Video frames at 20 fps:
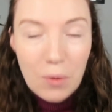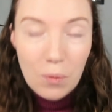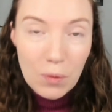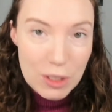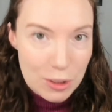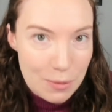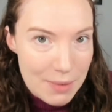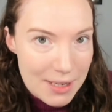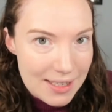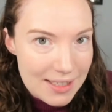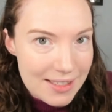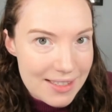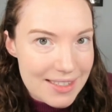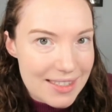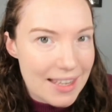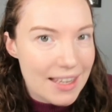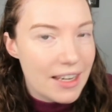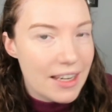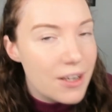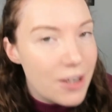which
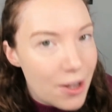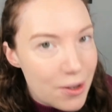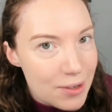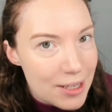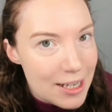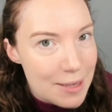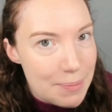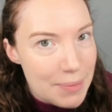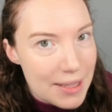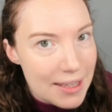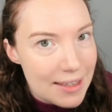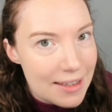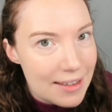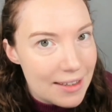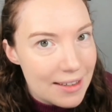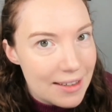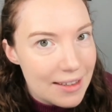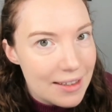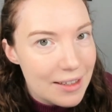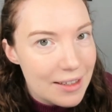means it can only
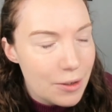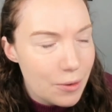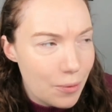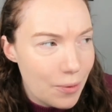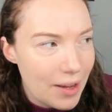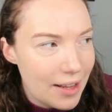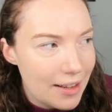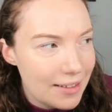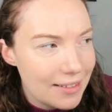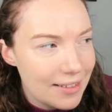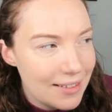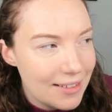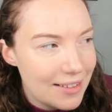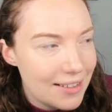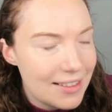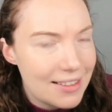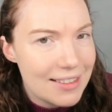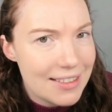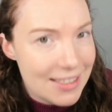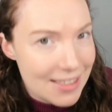be, well,
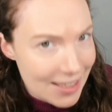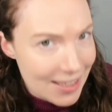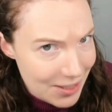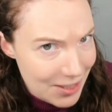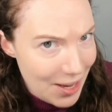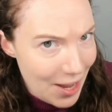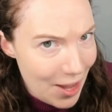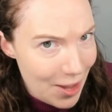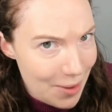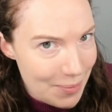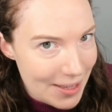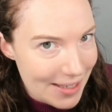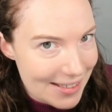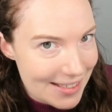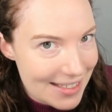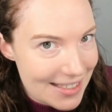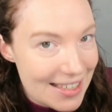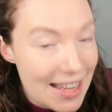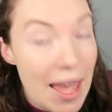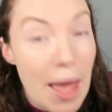
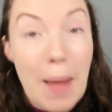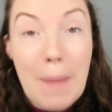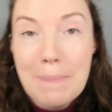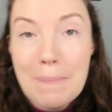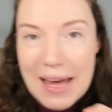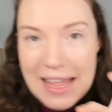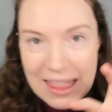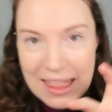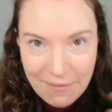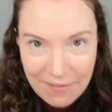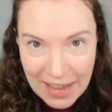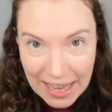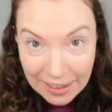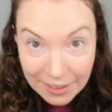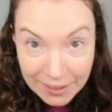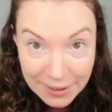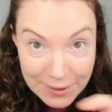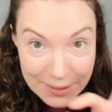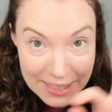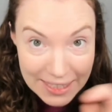determined by the
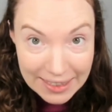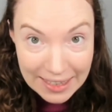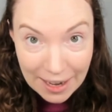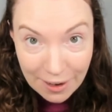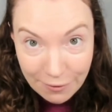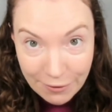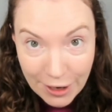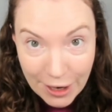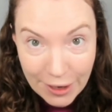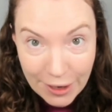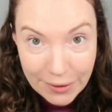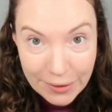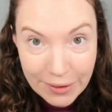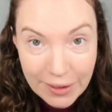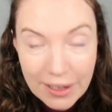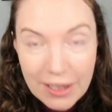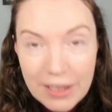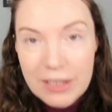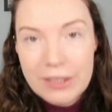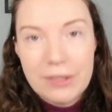values in that row.
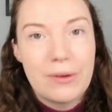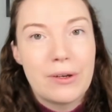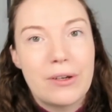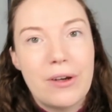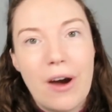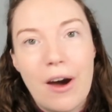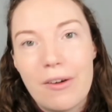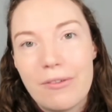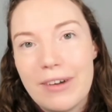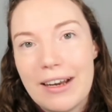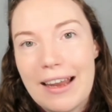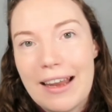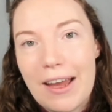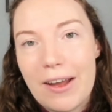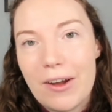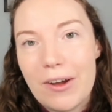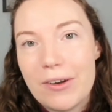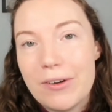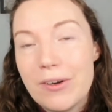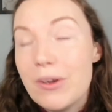So it can't
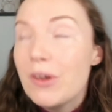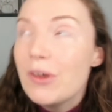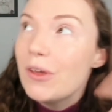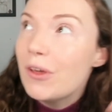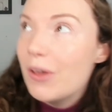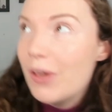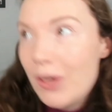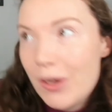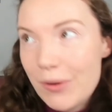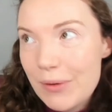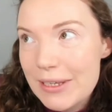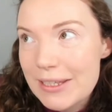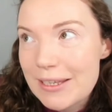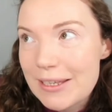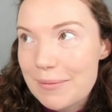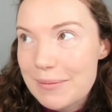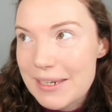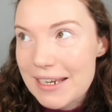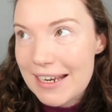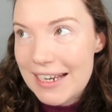rely on who is
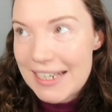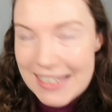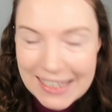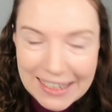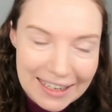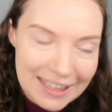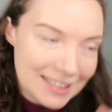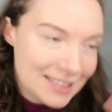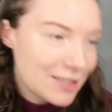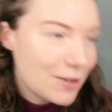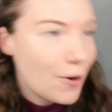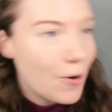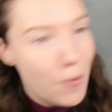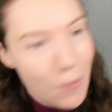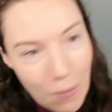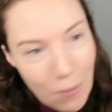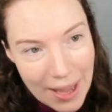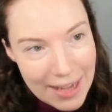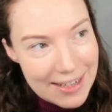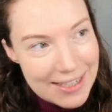updating it?
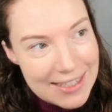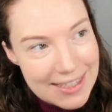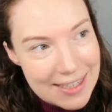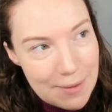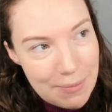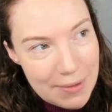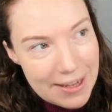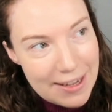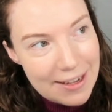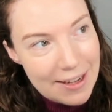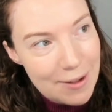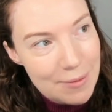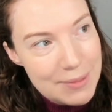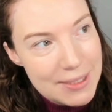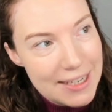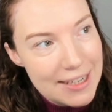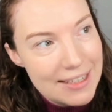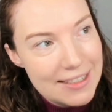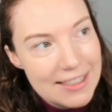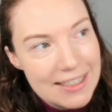Or when is it being
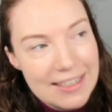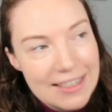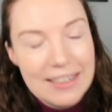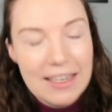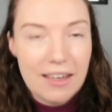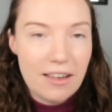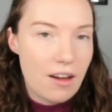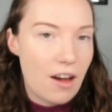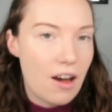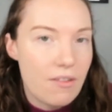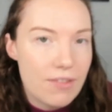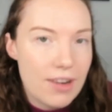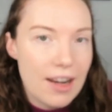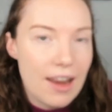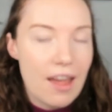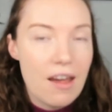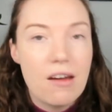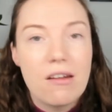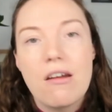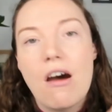updated? It can't
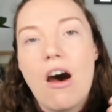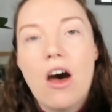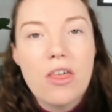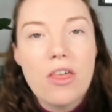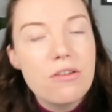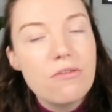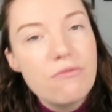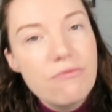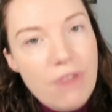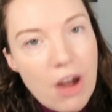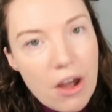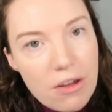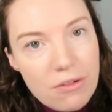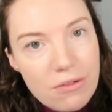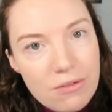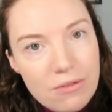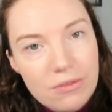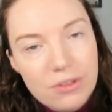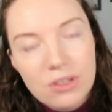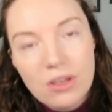rely on other
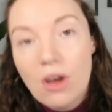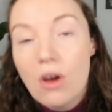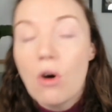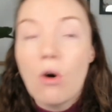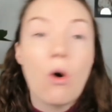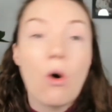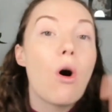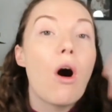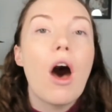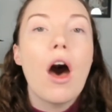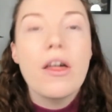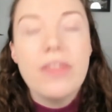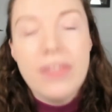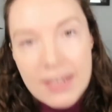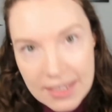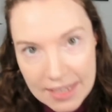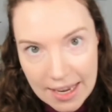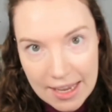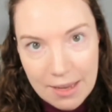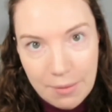rows or other
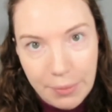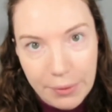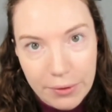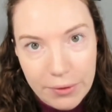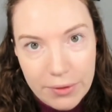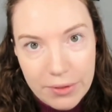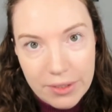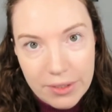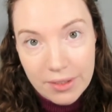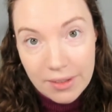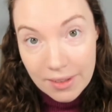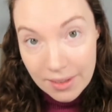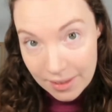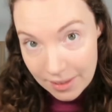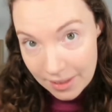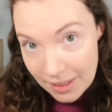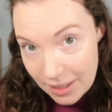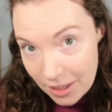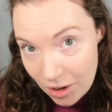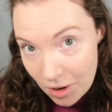tables.
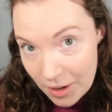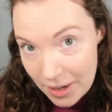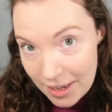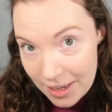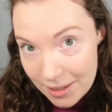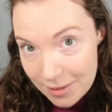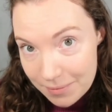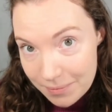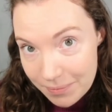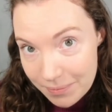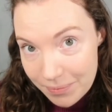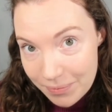Got it?